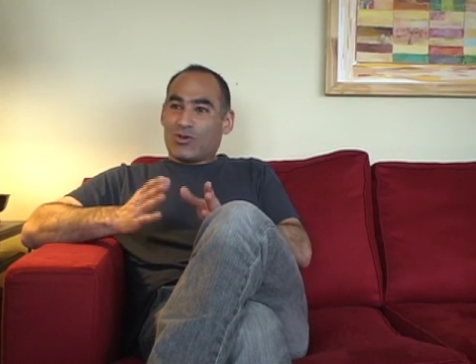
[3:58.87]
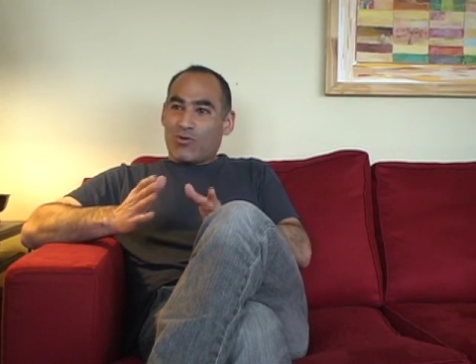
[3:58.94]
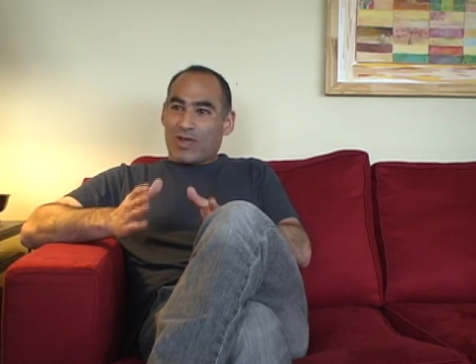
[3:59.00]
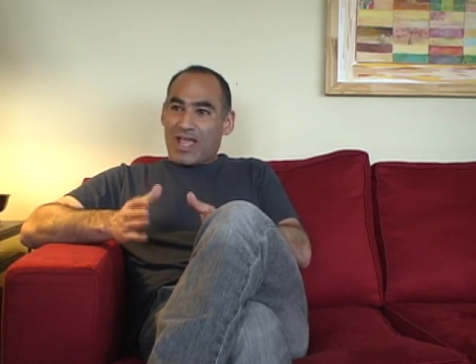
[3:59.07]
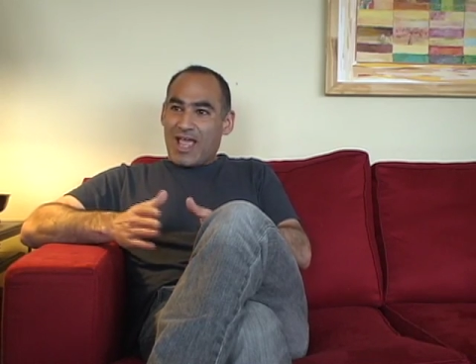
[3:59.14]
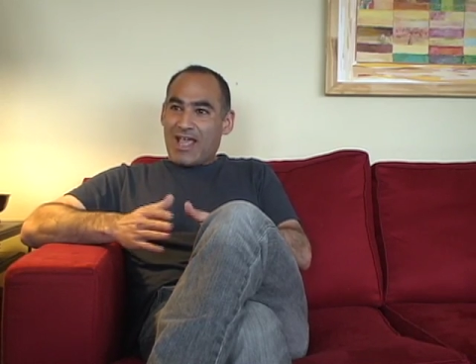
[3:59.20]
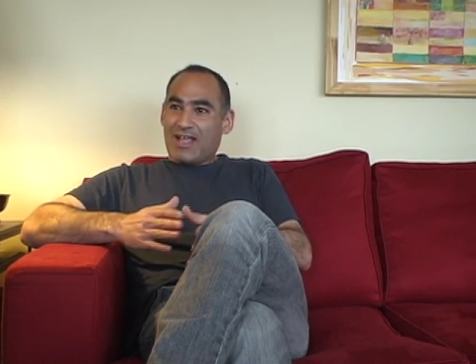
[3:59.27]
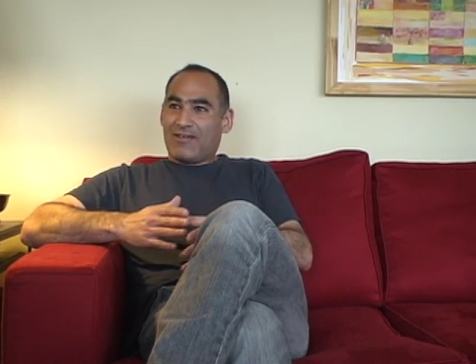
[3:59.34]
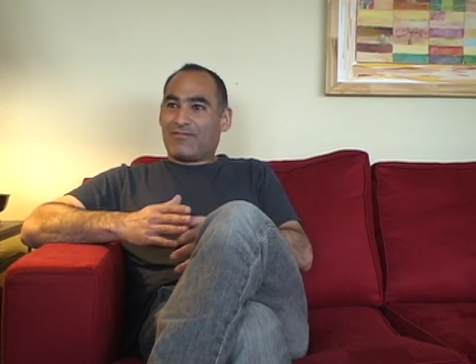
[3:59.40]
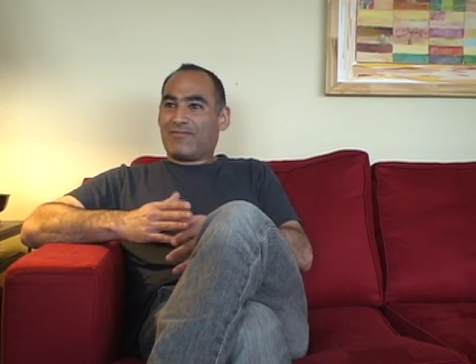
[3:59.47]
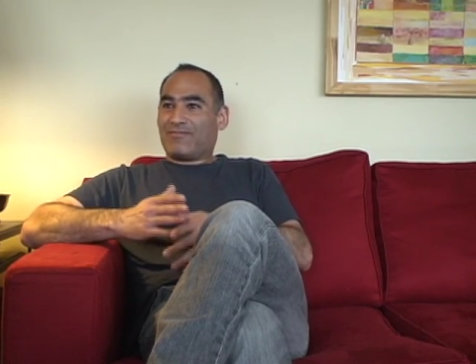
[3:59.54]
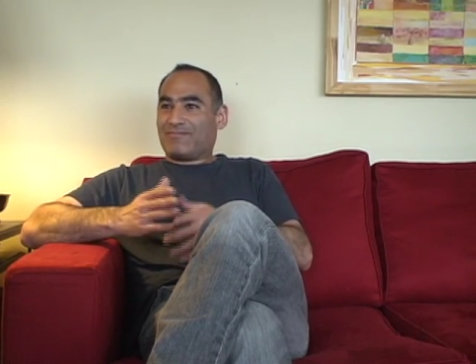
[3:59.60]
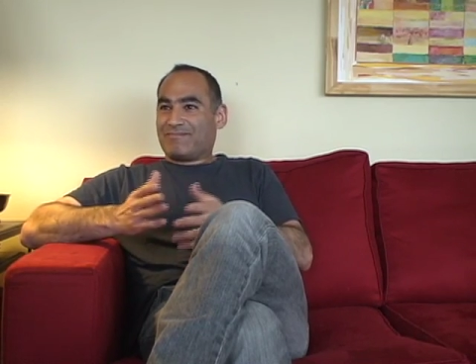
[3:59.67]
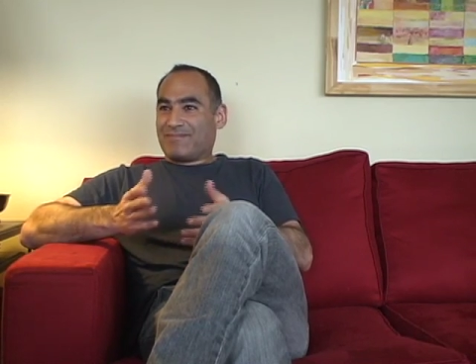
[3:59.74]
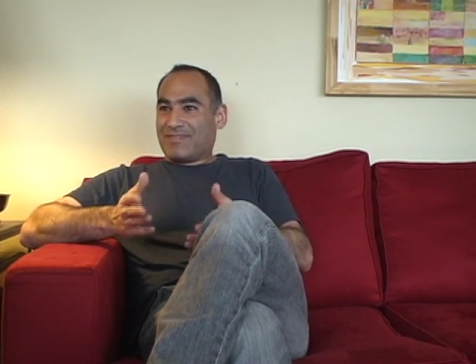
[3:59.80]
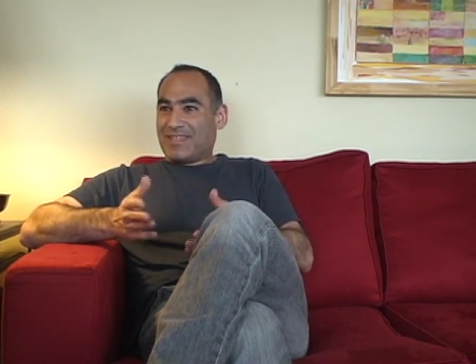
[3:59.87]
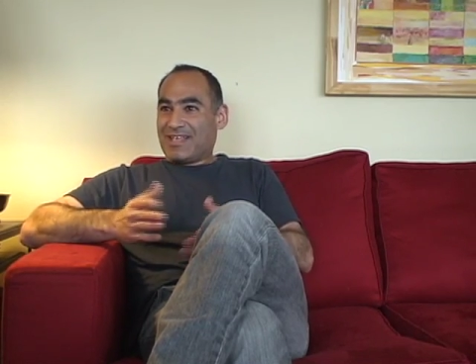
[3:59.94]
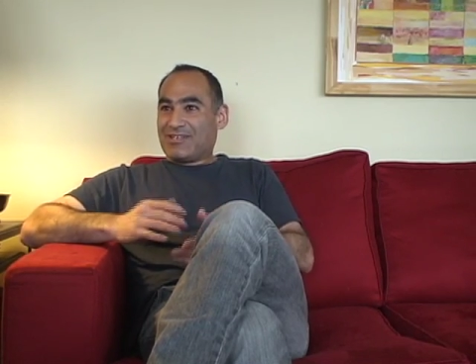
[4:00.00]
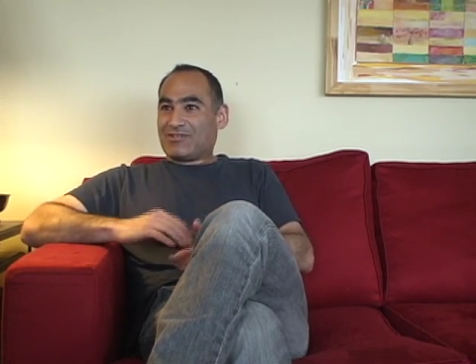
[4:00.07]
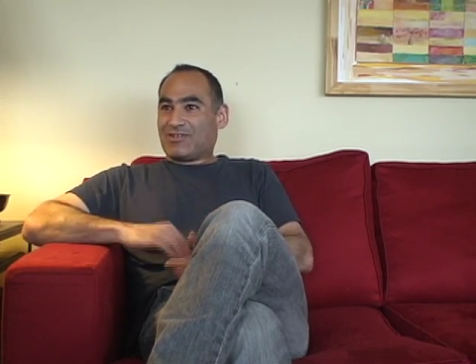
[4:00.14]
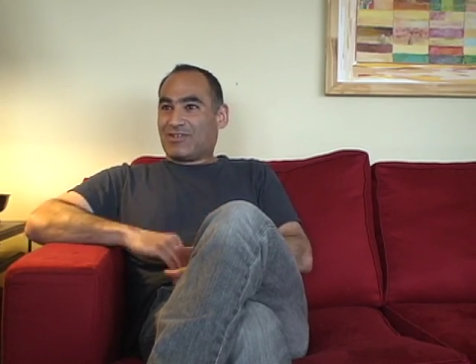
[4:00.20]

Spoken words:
okay if things